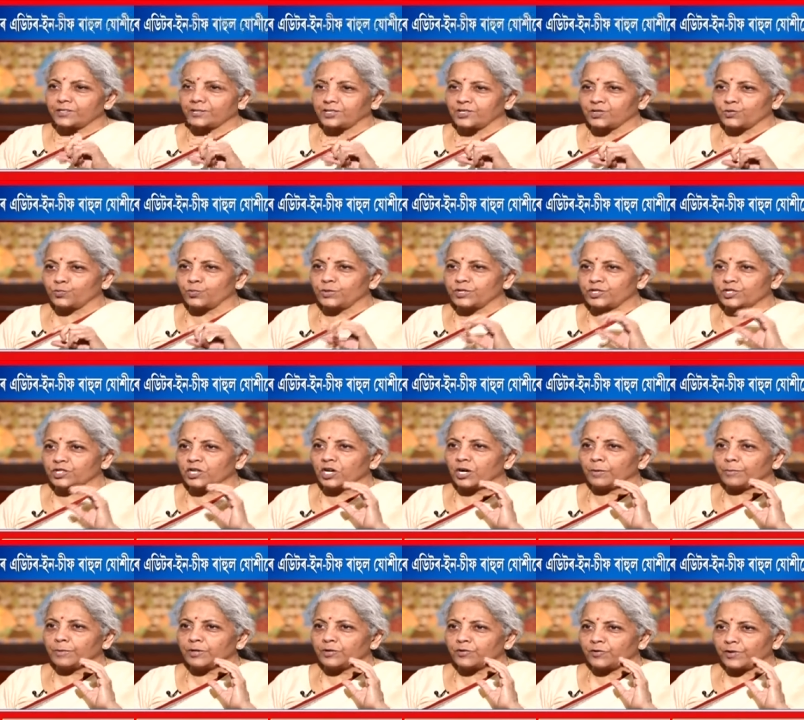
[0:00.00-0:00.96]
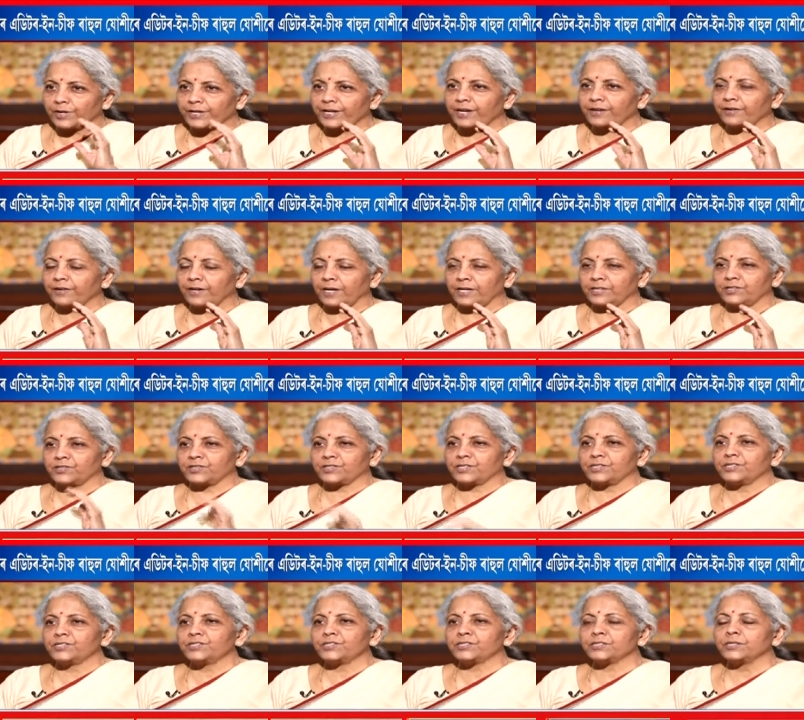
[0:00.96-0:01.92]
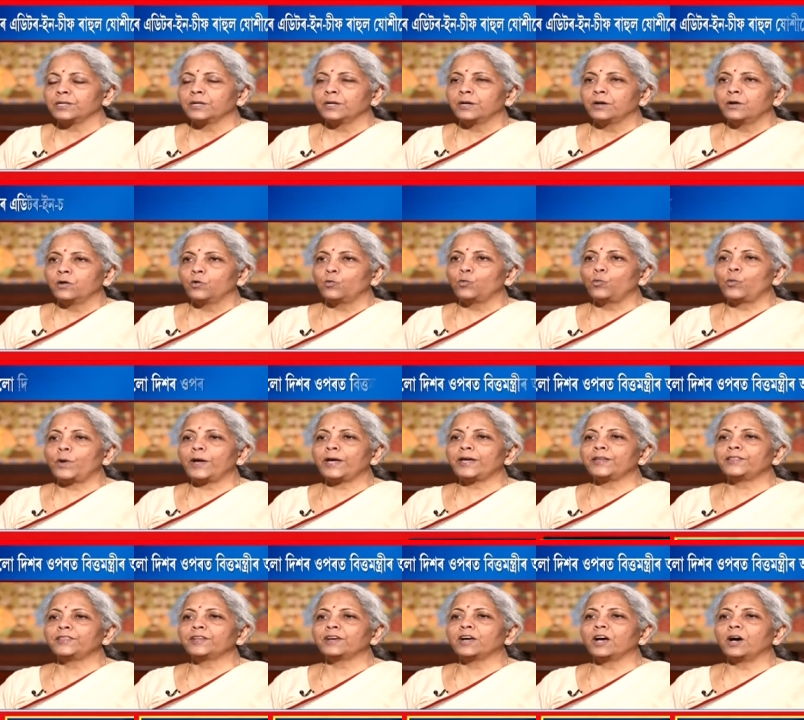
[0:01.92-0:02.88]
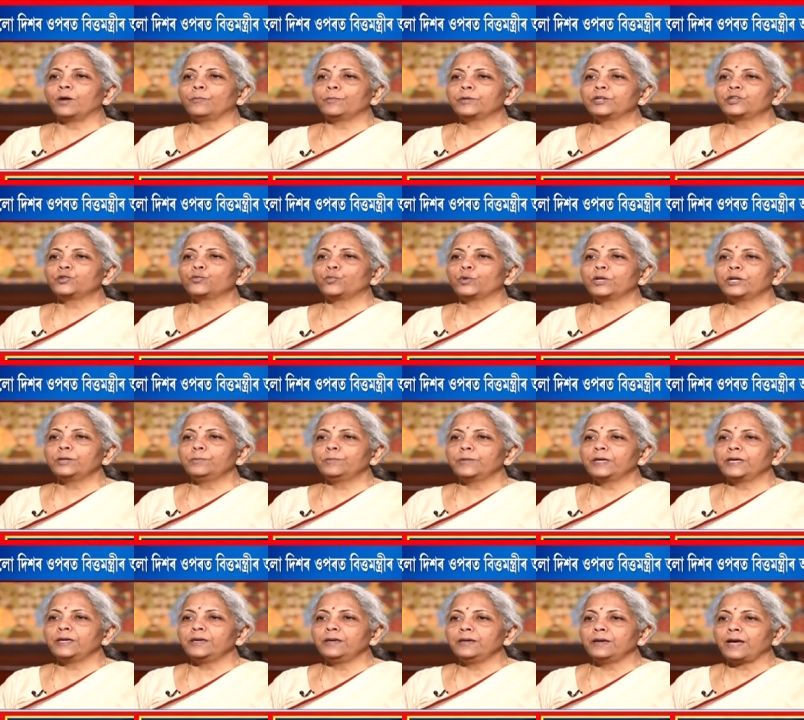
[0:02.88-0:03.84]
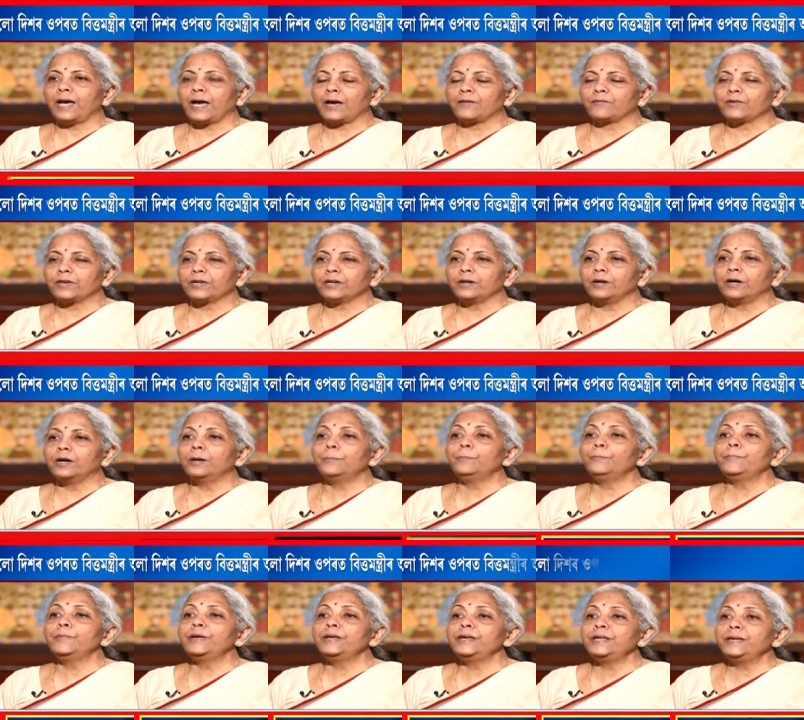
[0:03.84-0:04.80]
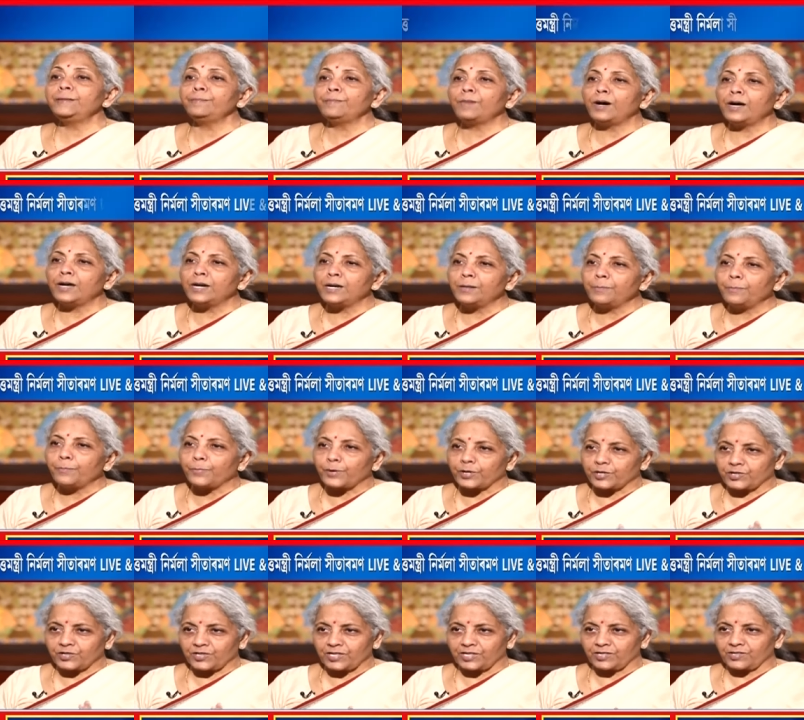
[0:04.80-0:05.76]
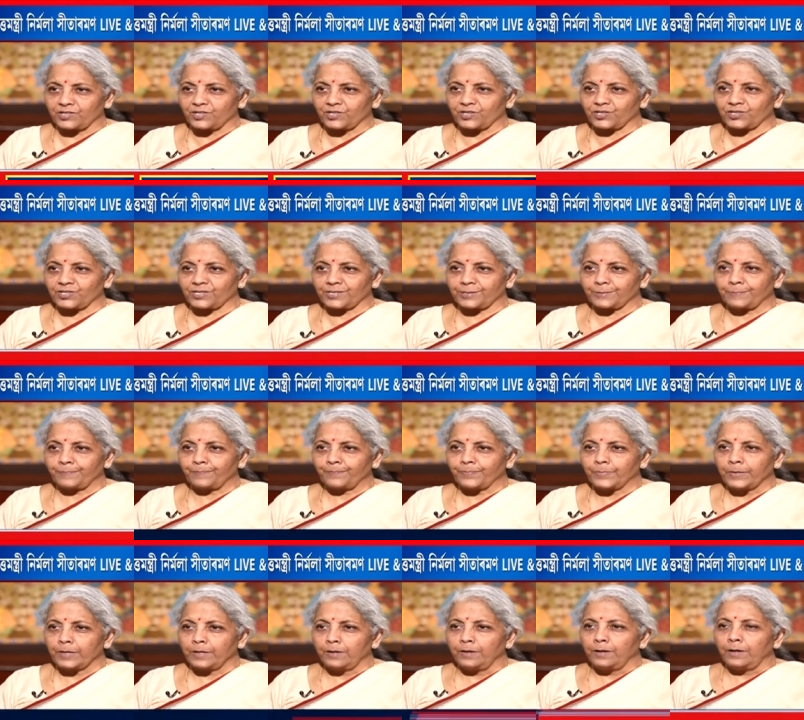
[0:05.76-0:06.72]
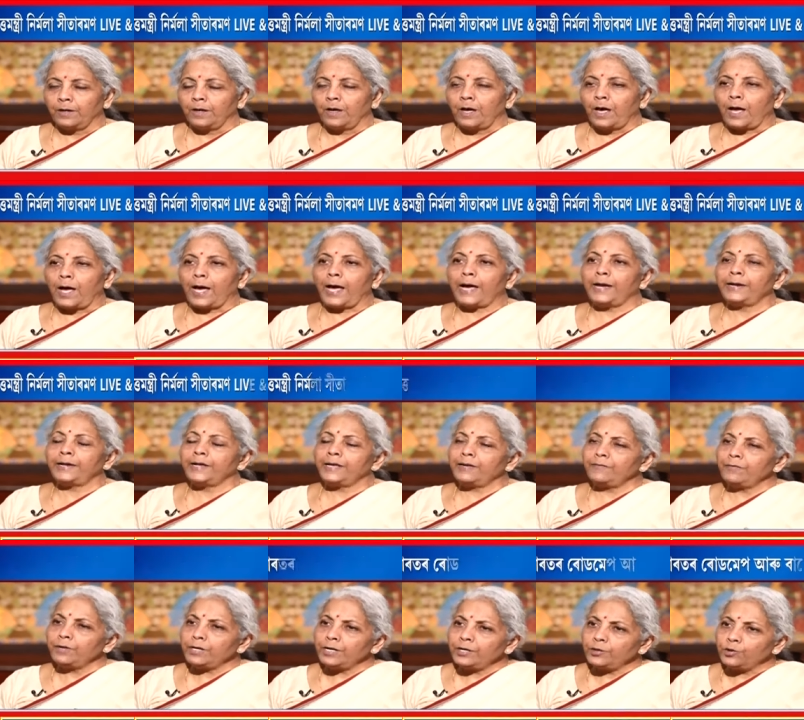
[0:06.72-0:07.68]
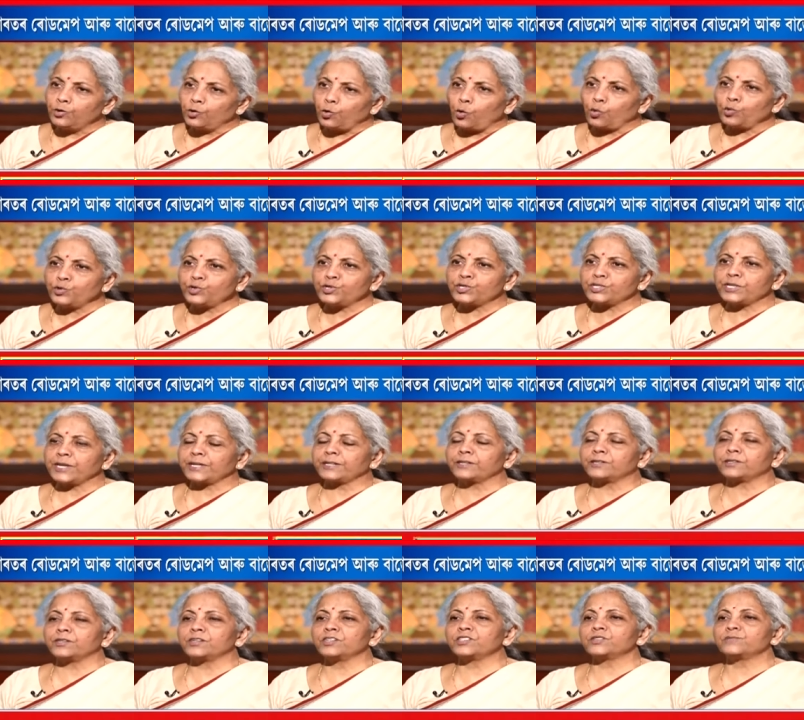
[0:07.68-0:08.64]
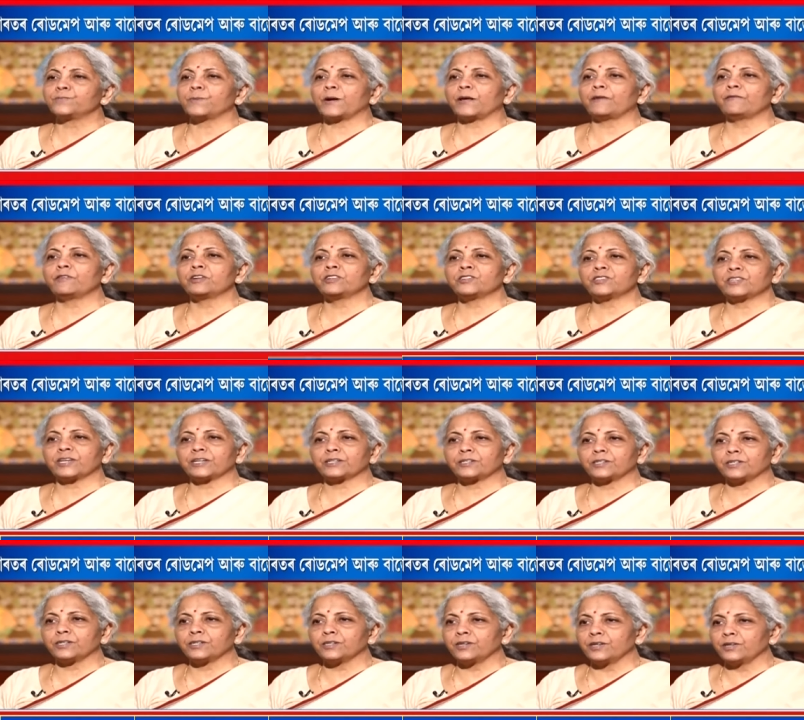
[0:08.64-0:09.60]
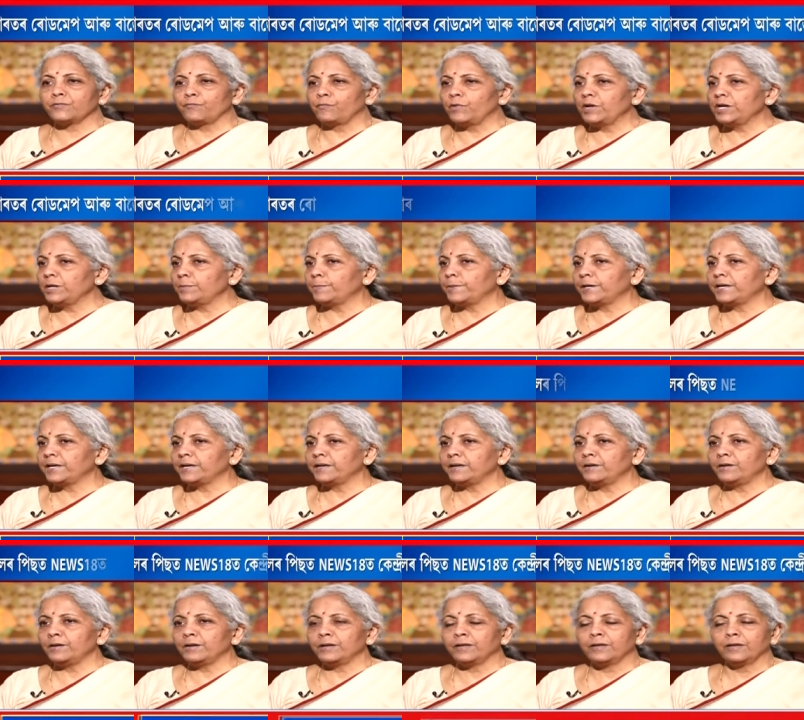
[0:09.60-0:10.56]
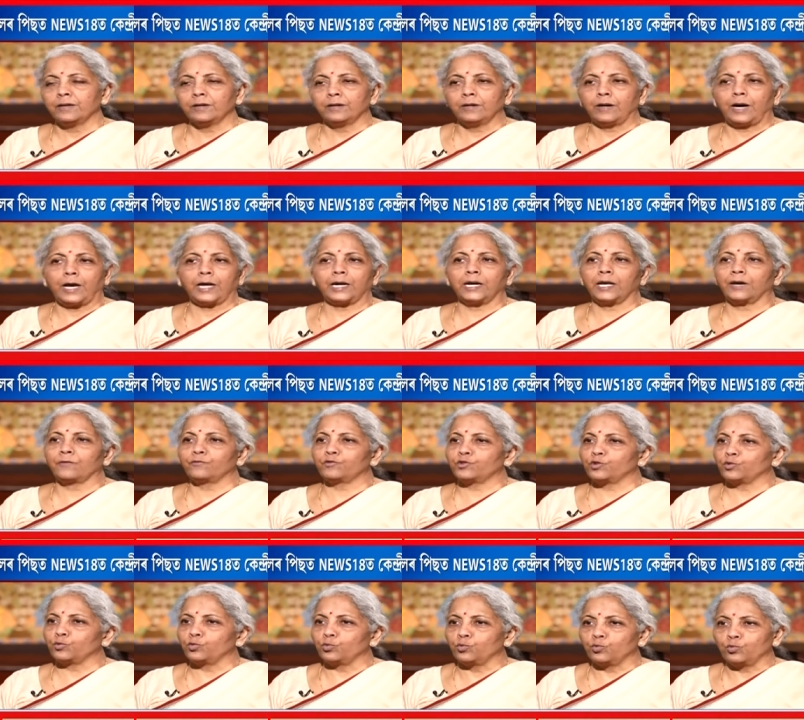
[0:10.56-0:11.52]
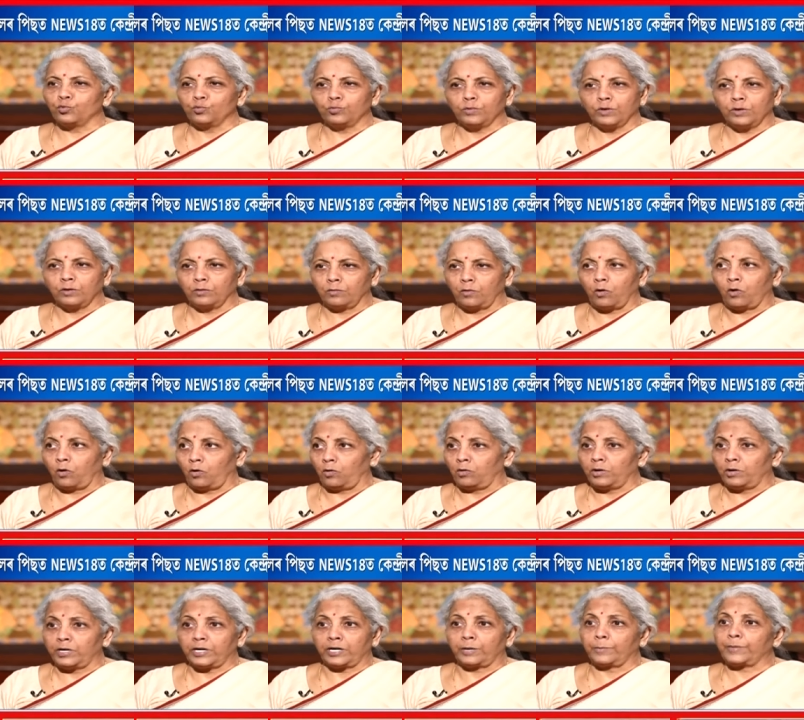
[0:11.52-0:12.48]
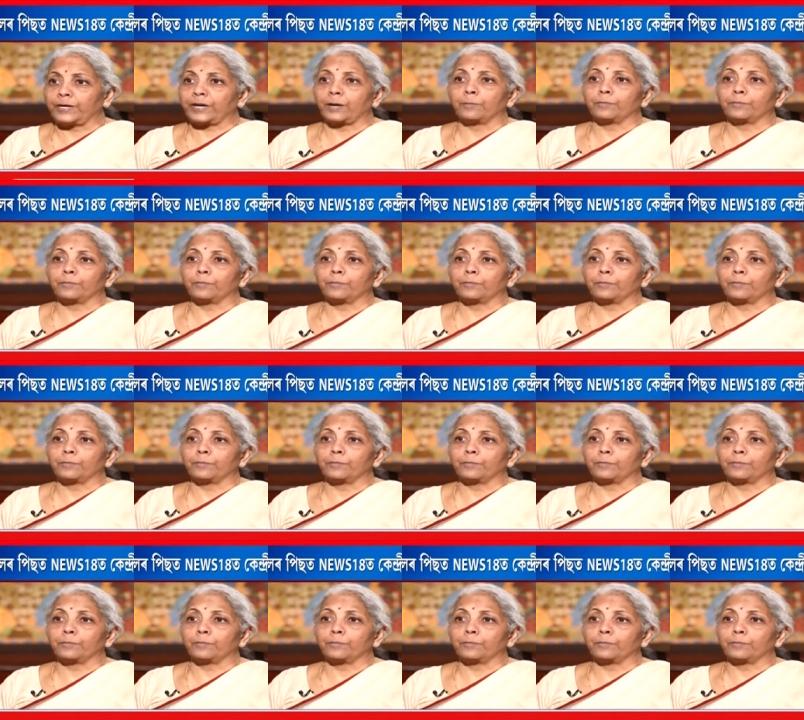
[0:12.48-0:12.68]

which government recognizes, where the government will be having a minimal presence. Right. And even in those sectors, private sector will be allowed to, or it will be completely